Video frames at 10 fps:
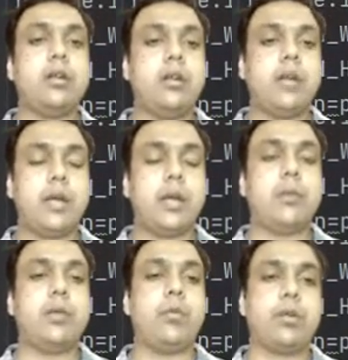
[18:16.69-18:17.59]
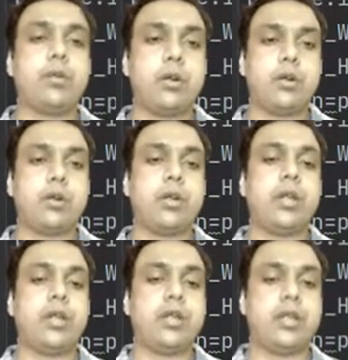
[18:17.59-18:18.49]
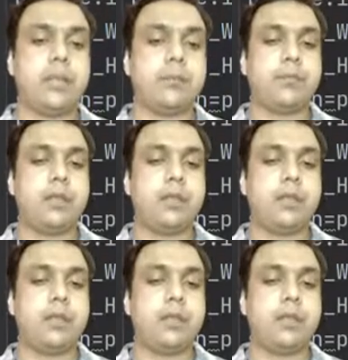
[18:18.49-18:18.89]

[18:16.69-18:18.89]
developing, when you are coding a game.